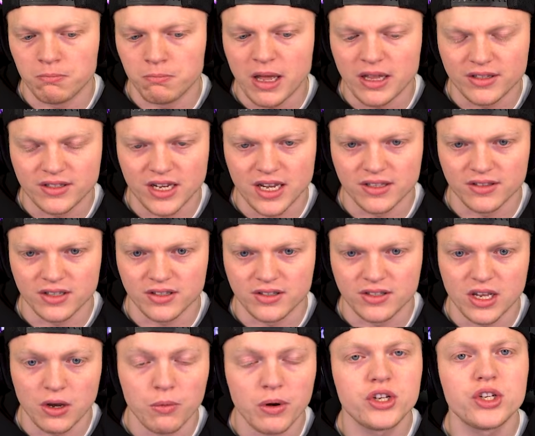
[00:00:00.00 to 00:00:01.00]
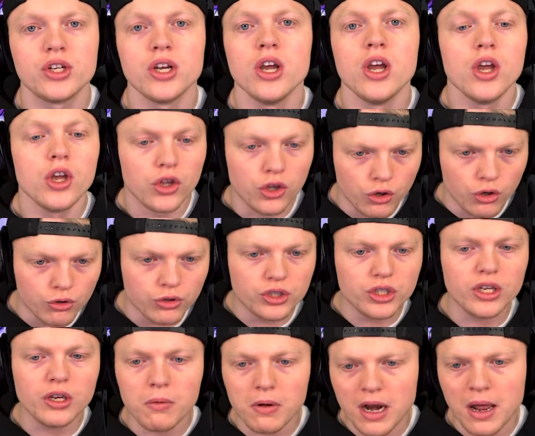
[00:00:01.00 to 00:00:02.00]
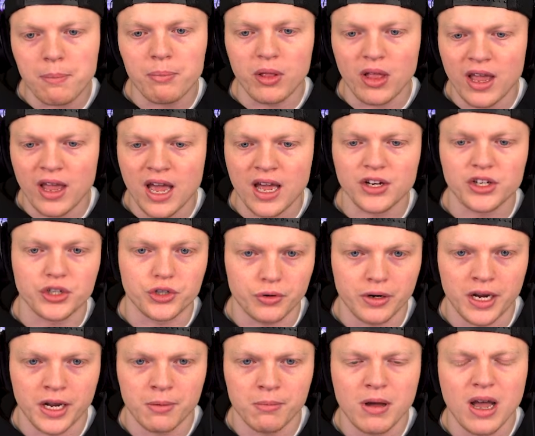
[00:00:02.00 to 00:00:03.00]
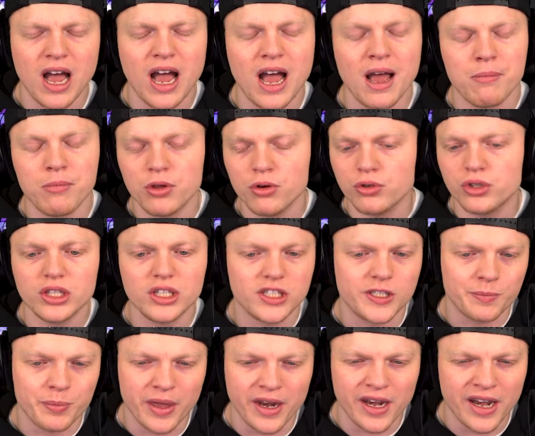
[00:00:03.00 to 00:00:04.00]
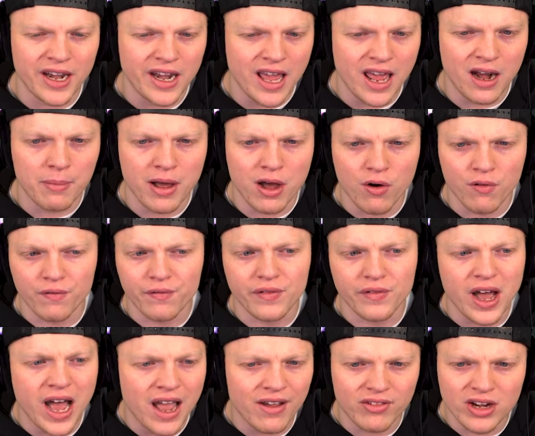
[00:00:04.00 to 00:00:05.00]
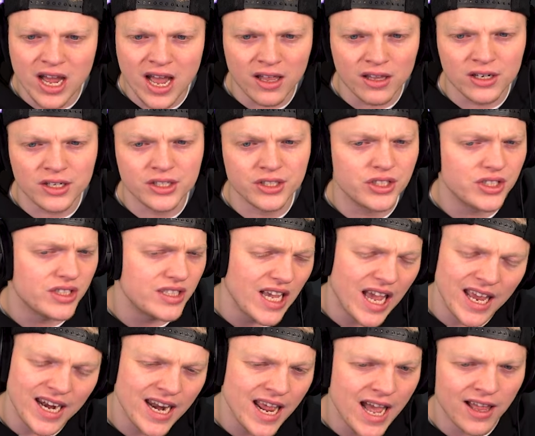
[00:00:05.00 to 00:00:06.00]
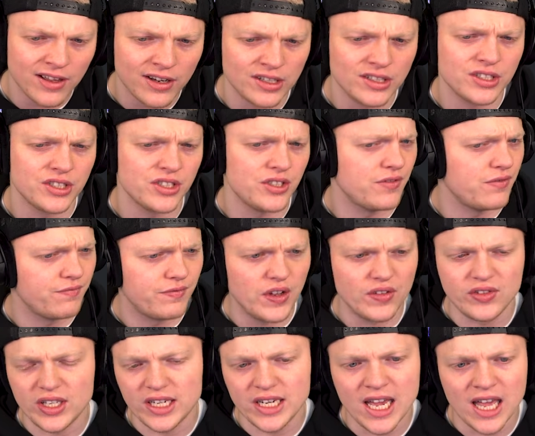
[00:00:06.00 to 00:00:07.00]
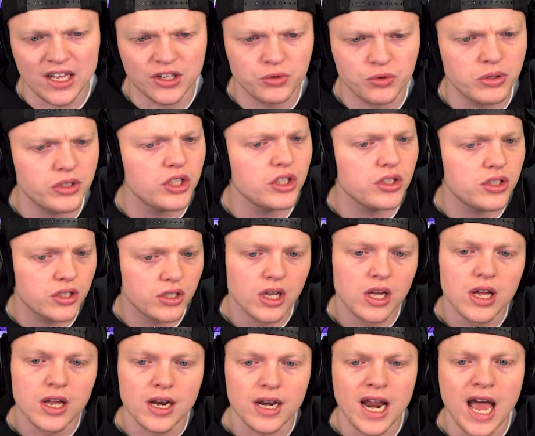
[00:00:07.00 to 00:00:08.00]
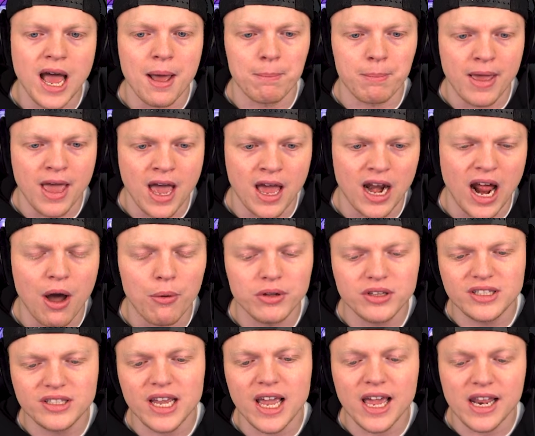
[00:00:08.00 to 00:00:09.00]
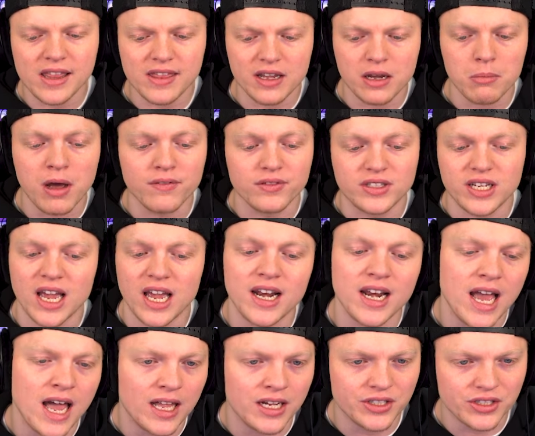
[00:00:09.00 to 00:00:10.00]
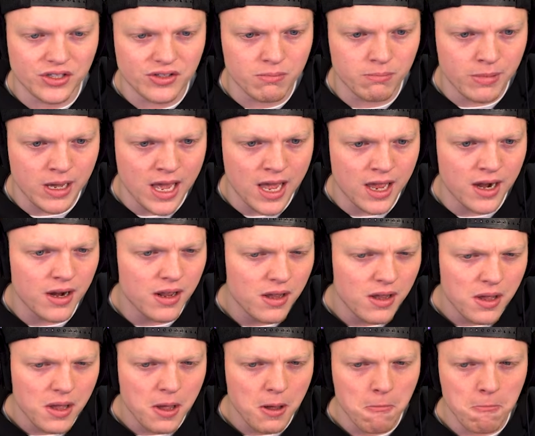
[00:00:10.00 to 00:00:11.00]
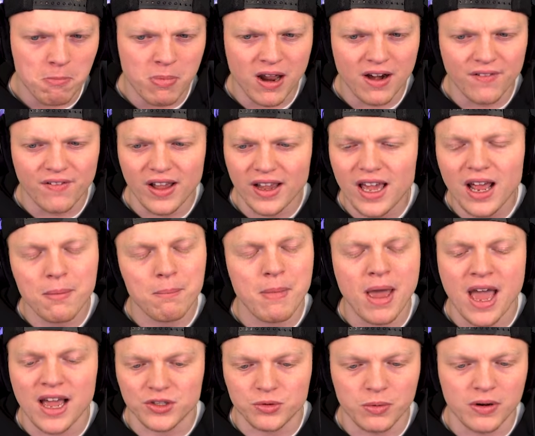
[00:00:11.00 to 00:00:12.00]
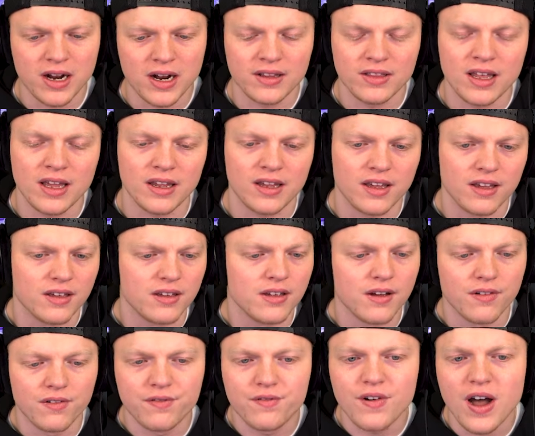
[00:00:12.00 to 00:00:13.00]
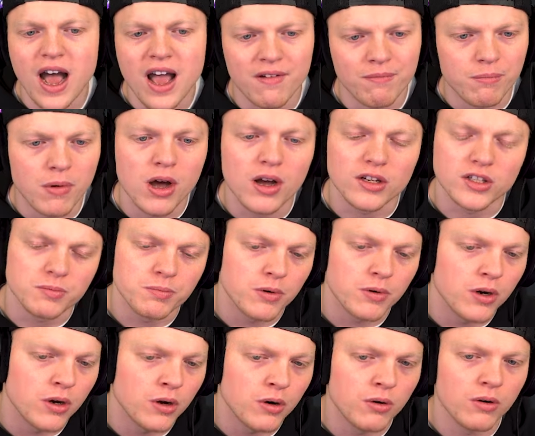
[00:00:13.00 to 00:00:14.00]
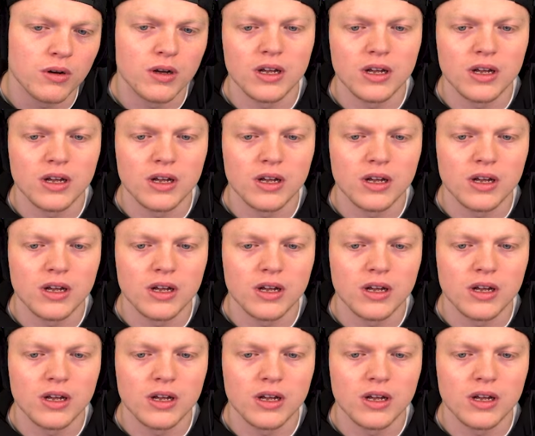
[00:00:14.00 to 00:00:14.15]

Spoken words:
bet size, let's say, which usually when I play on stream, I'm usually spinning at about $5, $10, $15, which is not bad. I would say anything above $10 isn't bad, but if I got a max win on like $5, bro,